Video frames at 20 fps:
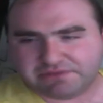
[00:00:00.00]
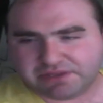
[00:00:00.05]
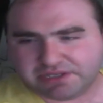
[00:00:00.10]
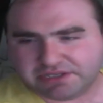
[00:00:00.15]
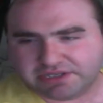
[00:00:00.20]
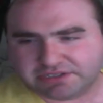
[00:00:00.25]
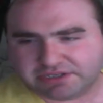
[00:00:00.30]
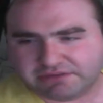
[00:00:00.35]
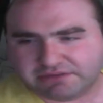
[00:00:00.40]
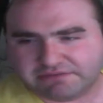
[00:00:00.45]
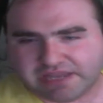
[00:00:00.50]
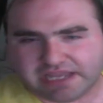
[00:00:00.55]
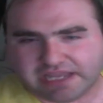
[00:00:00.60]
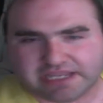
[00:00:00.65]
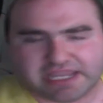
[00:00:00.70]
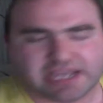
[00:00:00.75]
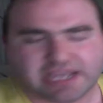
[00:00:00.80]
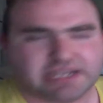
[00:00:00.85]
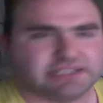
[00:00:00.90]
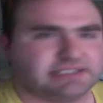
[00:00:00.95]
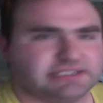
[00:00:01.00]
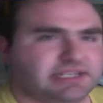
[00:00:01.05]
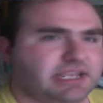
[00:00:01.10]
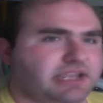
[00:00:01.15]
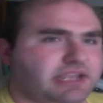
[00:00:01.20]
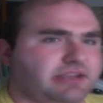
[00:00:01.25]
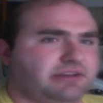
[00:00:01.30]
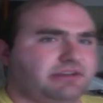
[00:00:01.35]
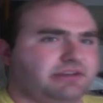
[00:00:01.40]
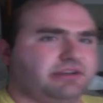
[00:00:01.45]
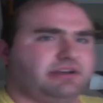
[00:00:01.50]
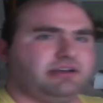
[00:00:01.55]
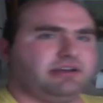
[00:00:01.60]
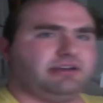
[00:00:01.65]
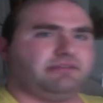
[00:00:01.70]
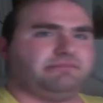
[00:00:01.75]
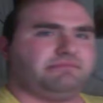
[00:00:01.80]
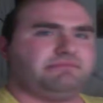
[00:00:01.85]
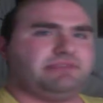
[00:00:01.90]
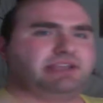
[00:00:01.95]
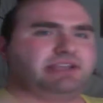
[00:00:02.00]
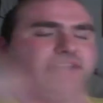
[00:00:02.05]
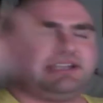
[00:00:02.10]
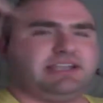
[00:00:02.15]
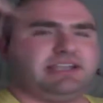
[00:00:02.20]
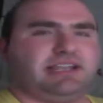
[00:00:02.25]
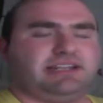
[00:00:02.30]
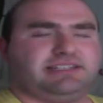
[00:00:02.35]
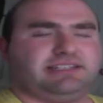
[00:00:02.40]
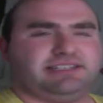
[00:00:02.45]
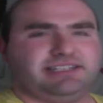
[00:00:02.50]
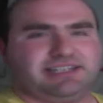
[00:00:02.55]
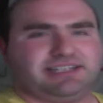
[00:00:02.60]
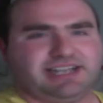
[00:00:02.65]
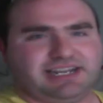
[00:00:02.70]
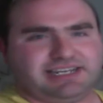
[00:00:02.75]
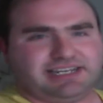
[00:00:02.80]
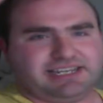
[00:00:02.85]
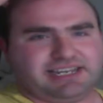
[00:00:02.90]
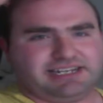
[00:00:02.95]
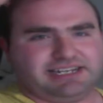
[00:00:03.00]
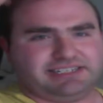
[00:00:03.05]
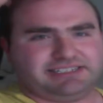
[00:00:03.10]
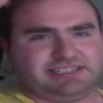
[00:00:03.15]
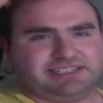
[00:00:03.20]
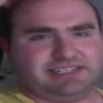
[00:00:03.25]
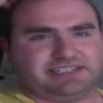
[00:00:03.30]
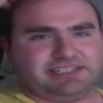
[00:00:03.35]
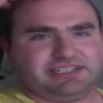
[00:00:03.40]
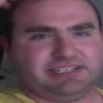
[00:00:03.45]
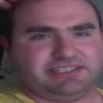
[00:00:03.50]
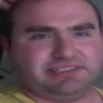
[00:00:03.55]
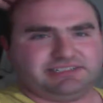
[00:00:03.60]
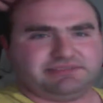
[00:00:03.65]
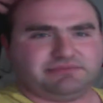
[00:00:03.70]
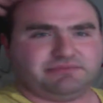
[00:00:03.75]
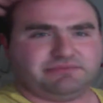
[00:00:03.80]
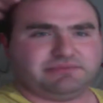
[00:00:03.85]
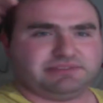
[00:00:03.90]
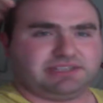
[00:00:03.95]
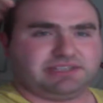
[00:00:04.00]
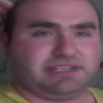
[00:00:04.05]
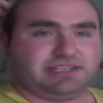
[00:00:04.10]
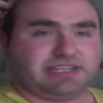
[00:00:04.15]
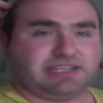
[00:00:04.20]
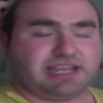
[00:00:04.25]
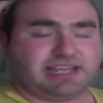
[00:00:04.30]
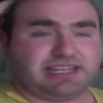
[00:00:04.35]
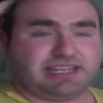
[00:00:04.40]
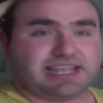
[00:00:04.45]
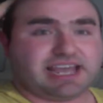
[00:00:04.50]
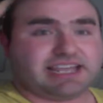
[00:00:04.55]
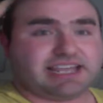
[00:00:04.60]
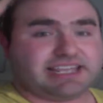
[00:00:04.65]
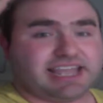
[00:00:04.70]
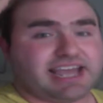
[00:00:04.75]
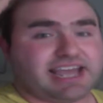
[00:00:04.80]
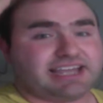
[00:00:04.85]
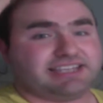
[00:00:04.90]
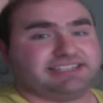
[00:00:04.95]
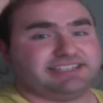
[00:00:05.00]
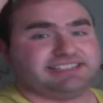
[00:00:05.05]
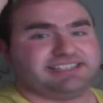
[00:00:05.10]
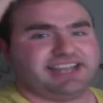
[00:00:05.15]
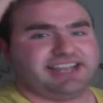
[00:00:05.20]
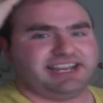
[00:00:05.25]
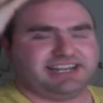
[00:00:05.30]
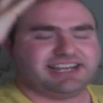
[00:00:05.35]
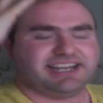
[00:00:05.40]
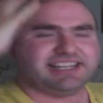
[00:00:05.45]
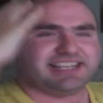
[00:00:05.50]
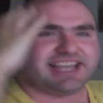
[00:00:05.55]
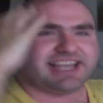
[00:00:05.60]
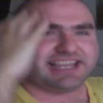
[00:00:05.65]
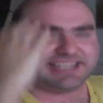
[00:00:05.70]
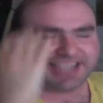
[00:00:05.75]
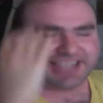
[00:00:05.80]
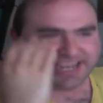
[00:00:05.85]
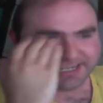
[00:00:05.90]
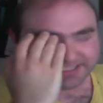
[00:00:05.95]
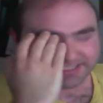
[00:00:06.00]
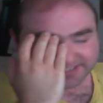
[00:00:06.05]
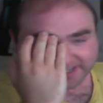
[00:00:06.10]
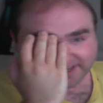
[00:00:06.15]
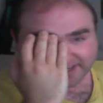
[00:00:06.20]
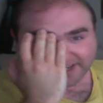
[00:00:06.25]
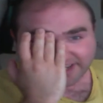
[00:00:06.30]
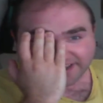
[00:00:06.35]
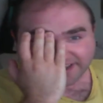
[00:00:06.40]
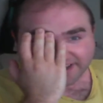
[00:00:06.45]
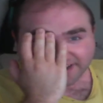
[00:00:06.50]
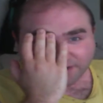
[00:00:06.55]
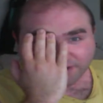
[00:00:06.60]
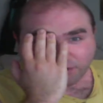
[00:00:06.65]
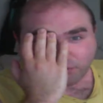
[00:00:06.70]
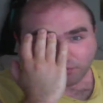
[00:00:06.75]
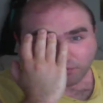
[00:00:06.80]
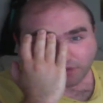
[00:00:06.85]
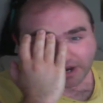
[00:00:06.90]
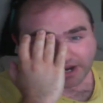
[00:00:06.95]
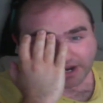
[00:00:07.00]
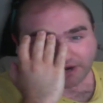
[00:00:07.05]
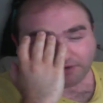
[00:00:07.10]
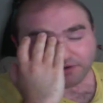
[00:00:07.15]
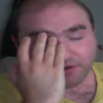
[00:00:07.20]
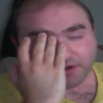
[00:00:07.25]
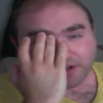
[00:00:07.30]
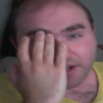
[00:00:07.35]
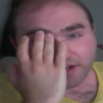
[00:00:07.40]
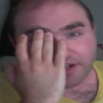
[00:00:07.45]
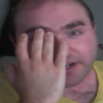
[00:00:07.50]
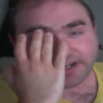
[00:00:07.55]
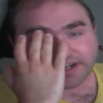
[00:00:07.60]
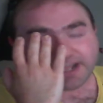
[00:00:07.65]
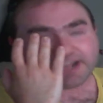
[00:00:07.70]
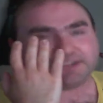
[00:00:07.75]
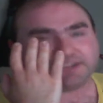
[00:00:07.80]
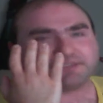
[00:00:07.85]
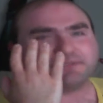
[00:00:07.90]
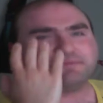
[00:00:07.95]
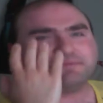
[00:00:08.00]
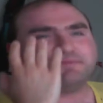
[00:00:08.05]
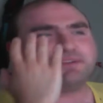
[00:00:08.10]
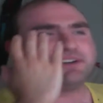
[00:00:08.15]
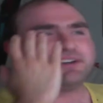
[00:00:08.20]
village of Yakganistan. Yakganistan, Jesus, what was it? Yakistan, not Yakganistan. Wow, that the